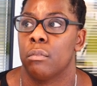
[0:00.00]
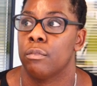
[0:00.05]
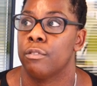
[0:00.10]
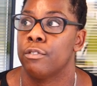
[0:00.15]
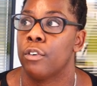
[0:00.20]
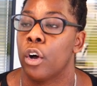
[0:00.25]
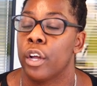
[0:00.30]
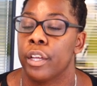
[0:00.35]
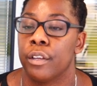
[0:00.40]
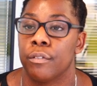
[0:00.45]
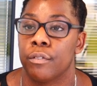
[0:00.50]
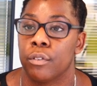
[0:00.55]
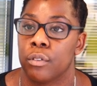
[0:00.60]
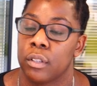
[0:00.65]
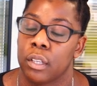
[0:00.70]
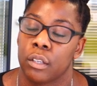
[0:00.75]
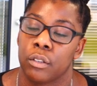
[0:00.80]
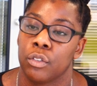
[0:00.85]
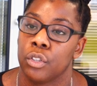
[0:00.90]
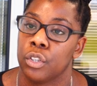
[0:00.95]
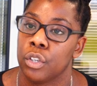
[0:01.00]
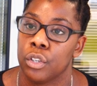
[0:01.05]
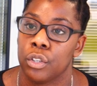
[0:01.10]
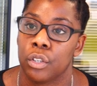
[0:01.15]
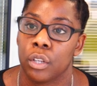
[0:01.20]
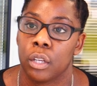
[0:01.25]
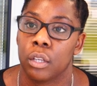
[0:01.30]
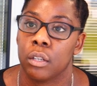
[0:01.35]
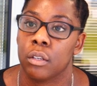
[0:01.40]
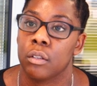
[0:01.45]
5 or 6
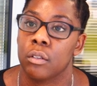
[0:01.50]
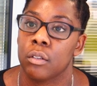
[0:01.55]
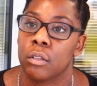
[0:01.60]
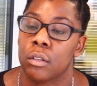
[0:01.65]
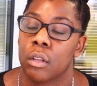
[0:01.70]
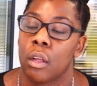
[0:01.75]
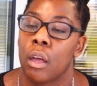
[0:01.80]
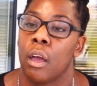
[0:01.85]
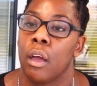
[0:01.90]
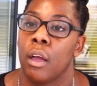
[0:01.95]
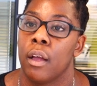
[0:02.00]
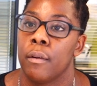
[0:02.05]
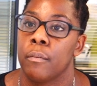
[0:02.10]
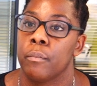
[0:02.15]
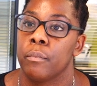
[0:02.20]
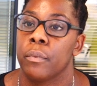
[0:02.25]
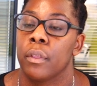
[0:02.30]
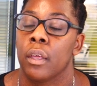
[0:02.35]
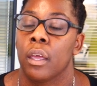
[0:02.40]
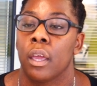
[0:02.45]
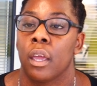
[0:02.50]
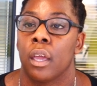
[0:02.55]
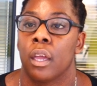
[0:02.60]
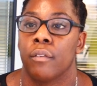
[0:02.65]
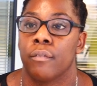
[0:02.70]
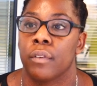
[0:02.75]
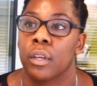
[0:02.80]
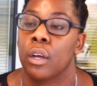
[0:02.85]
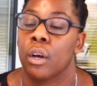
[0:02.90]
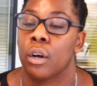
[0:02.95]
students in
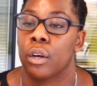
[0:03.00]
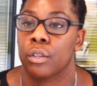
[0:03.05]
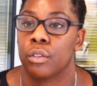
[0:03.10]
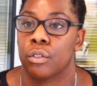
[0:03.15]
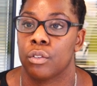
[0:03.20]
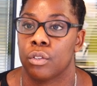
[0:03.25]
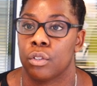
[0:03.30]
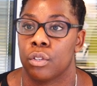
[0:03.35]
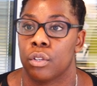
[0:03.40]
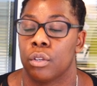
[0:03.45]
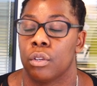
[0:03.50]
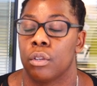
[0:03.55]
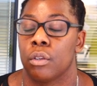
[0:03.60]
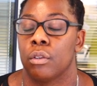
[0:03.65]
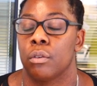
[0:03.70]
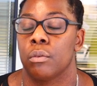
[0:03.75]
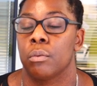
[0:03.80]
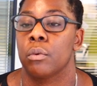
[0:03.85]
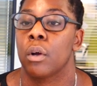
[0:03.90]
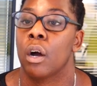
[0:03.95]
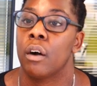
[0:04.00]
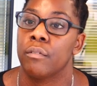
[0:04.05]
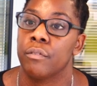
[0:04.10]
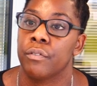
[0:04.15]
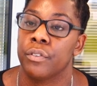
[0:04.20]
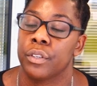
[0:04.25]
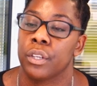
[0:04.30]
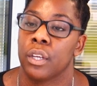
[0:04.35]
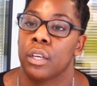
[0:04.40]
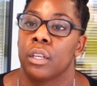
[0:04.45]
regards to
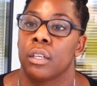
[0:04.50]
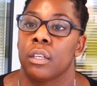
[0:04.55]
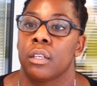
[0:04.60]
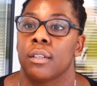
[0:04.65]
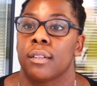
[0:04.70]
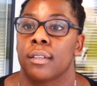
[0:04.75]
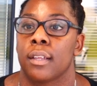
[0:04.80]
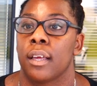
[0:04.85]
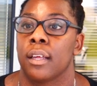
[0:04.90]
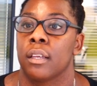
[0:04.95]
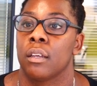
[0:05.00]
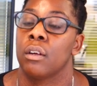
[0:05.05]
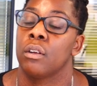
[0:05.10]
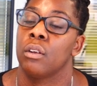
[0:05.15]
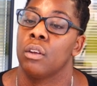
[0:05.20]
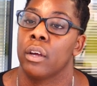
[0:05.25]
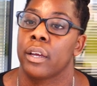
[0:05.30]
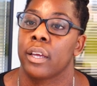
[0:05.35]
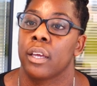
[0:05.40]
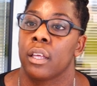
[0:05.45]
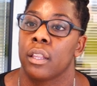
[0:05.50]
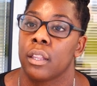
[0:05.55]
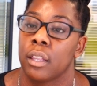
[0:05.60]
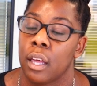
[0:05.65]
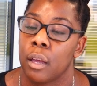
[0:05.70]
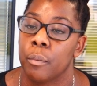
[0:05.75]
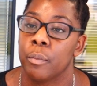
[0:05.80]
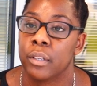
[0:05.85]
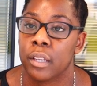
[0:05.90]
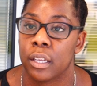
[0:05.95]
confidence and unlocking
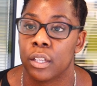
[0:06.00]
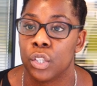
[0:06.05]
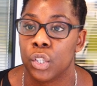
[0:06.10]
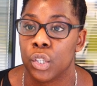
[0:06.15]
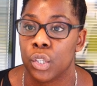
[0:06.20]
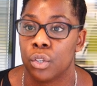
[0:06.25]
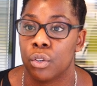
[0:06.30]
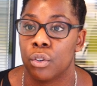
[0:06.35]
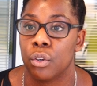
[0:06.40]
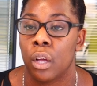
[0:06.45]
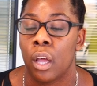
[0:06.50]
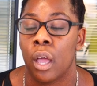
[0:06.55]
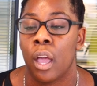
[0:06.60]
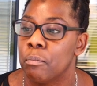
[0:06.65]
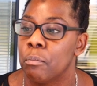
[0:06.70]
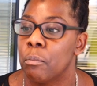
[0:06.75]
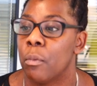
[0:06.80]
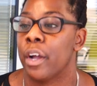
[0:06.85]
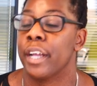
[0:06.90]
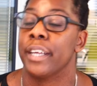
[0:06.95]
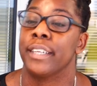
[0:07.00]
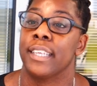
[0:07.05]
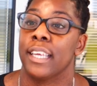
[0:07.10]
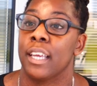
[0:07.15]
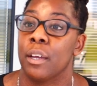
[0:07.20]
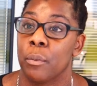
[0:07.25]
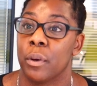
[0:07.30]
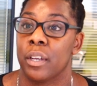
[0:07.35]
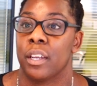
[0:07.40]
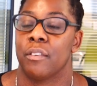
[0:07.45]
their potential. My
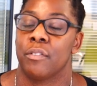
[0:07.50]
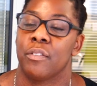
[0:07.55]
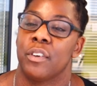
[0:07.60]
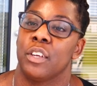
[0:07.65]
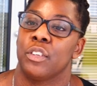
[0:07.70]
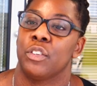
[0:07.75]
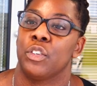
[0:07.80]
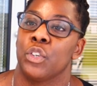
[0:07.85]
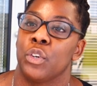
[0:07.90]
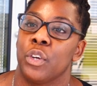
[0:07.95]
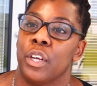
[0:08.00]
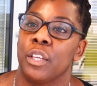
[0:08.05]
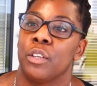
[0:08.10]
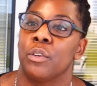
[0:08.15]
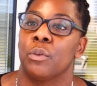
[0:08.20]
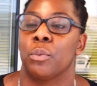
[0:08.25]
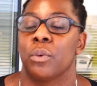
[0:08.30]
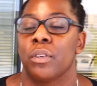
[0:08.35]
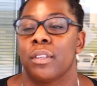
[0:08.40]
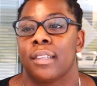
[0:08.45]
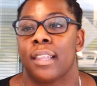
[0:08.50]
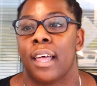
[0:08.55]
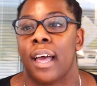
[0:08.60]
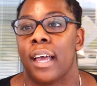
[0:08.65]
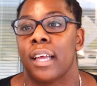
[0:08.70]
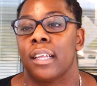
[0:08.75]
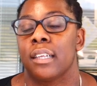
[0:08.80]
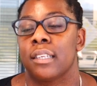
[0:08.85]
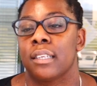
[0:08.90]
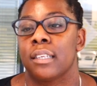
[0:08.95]
idea when I first joined was
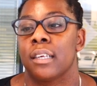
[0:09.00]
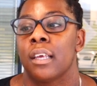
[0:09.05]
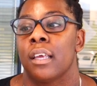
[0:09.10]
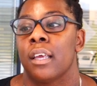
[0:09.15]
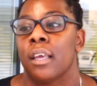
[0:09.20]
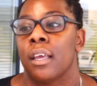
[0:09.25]
that